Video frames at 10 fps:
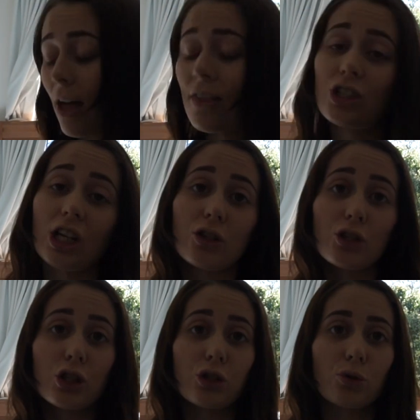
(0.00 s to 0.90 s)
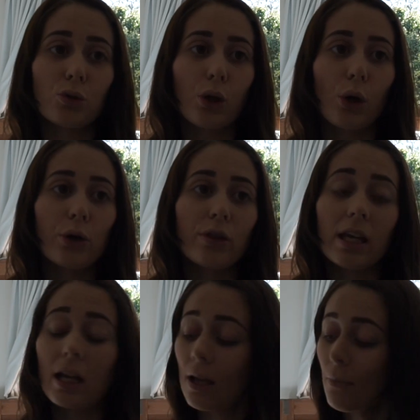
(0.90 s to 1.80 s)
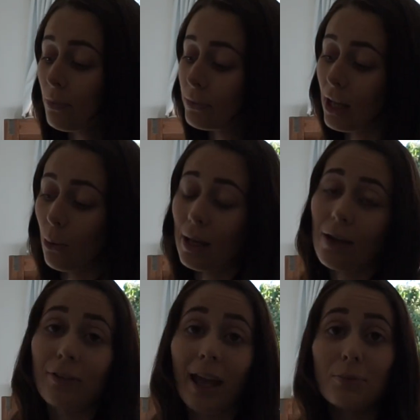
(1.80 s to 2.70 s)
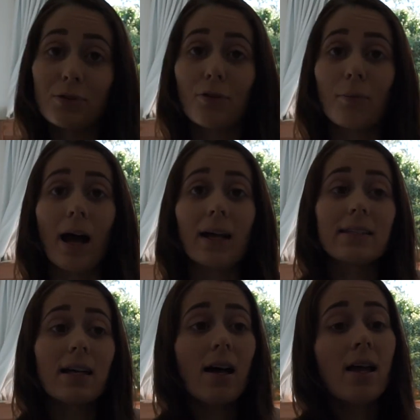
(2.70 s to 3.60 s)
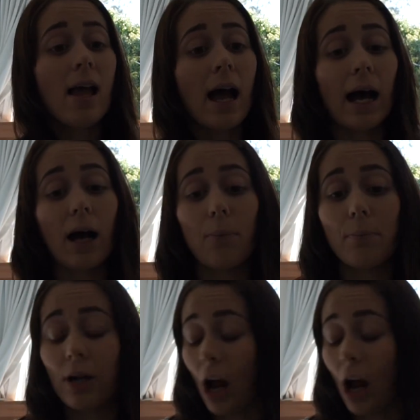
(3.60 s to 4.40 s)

other gender neutral clothing that we have kept from Hunter, but